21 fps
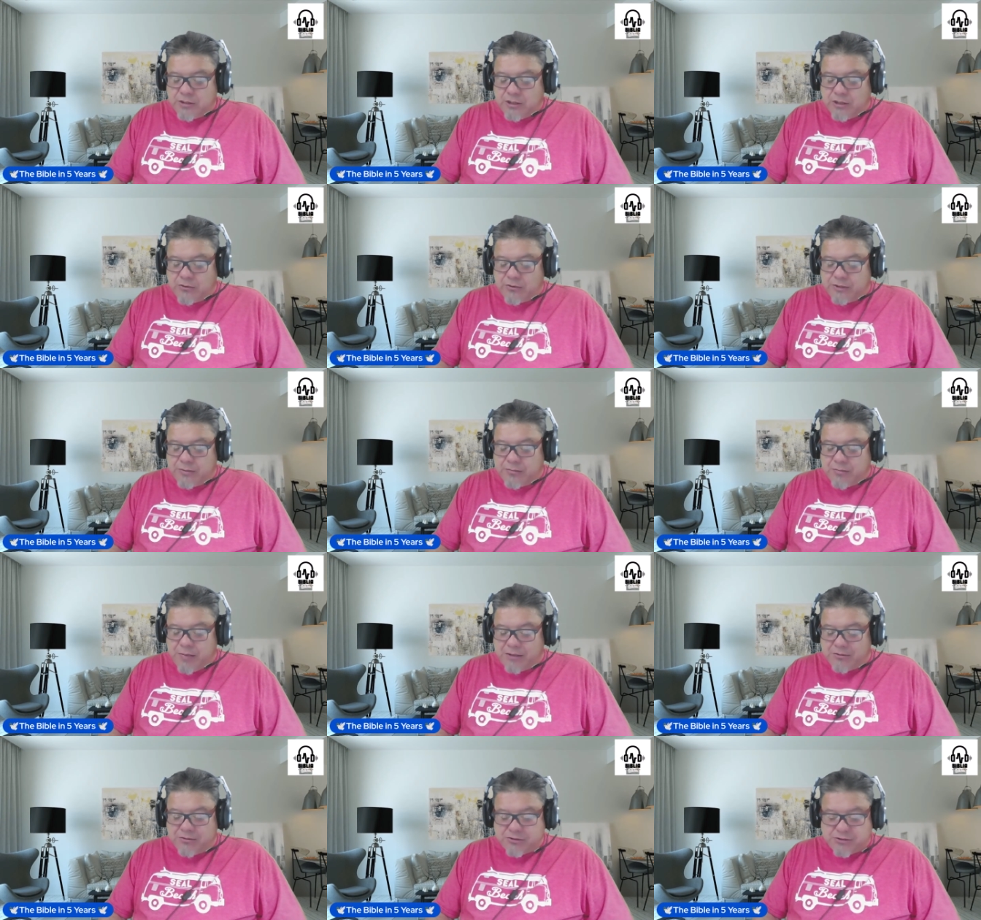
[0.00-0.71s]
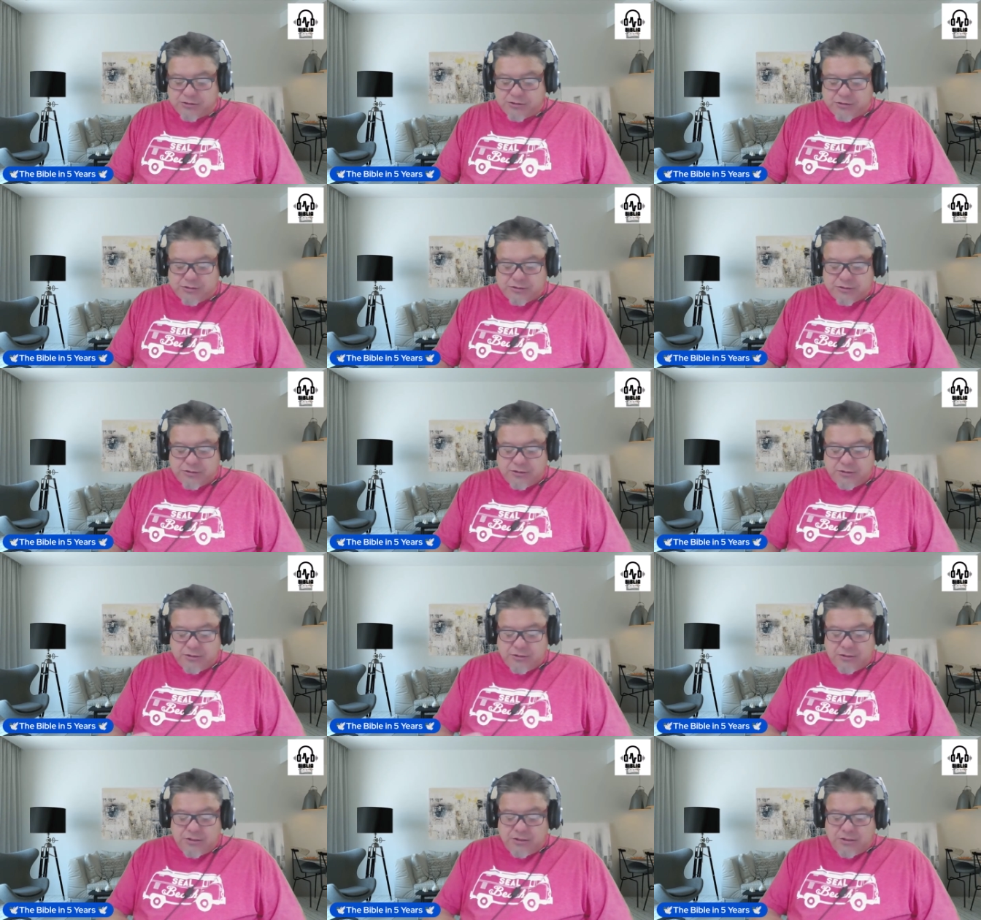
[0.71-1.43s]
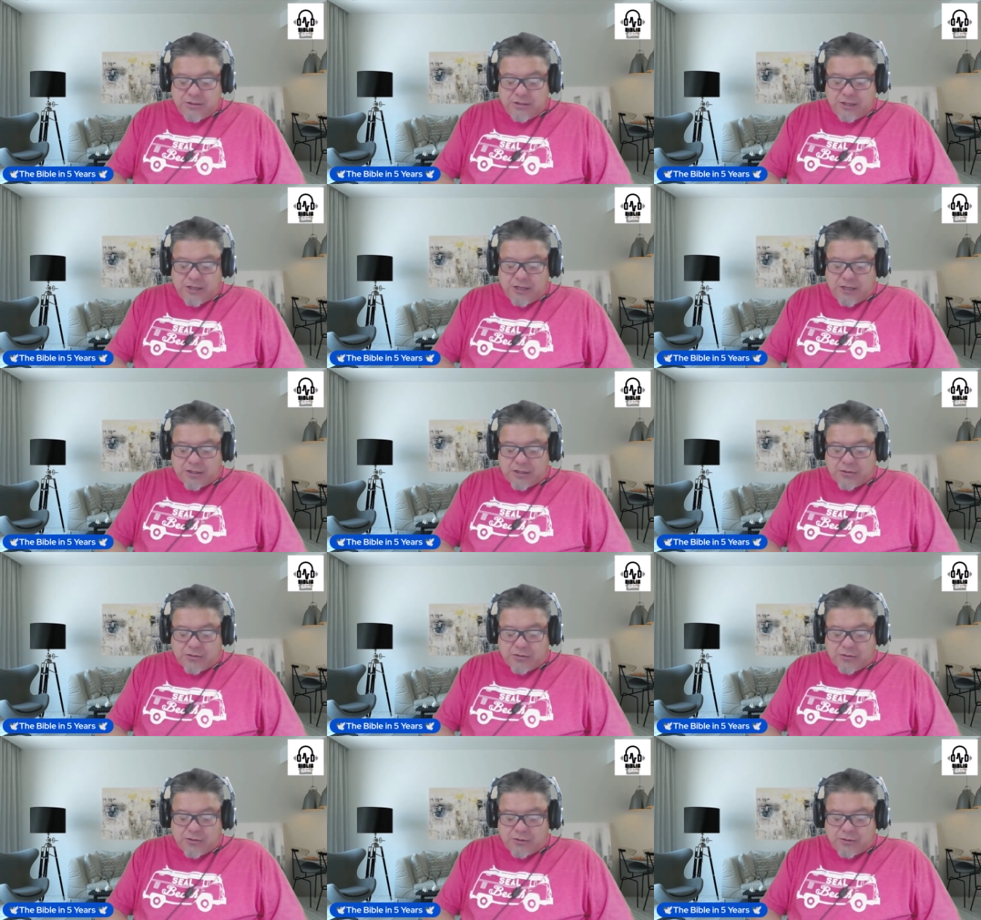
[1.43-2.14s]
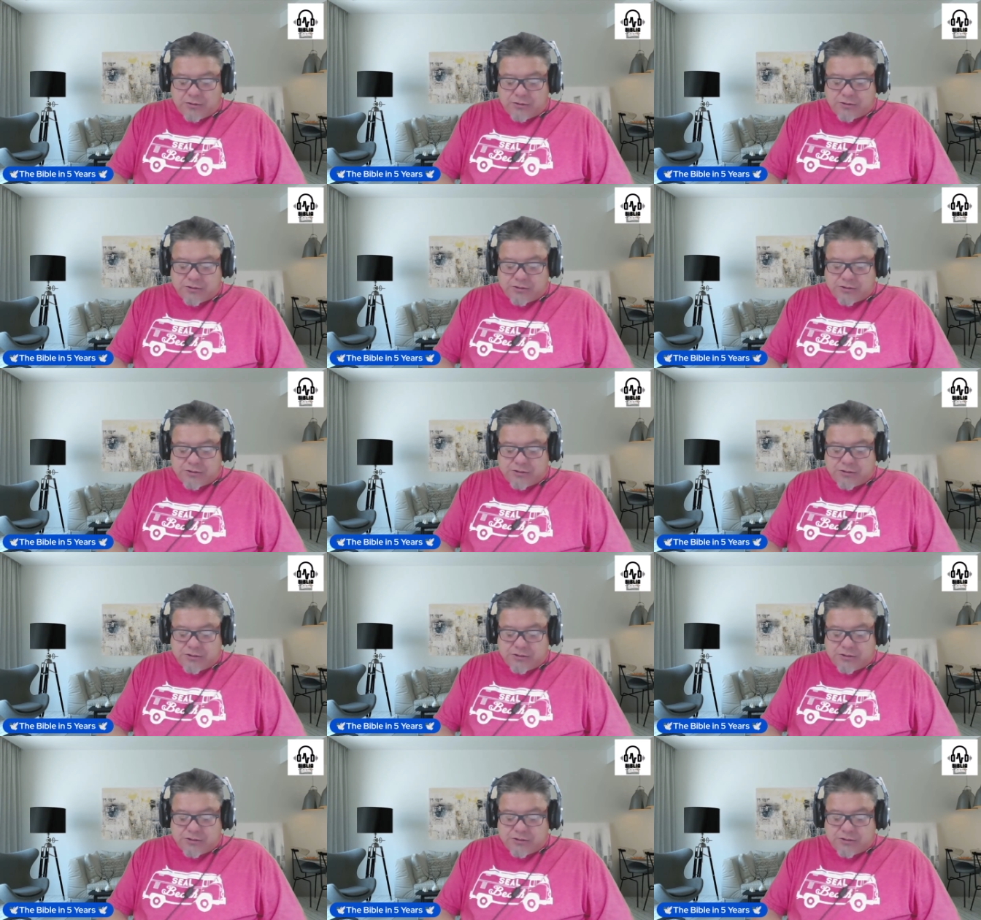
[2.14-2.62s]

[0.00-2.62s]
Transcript: on the mountain. Across